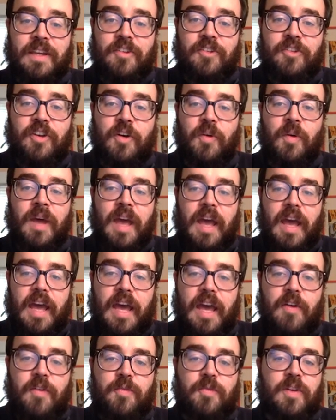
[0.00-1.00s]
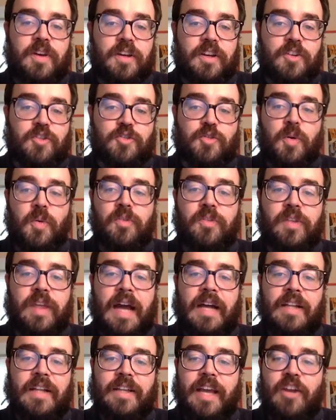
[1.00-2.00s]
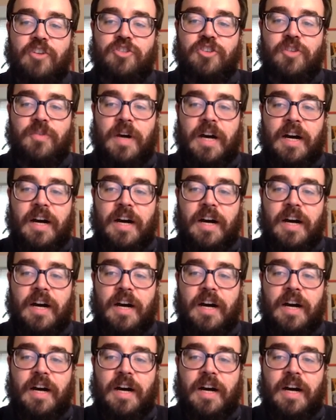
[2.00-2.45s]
So F controls the allocation of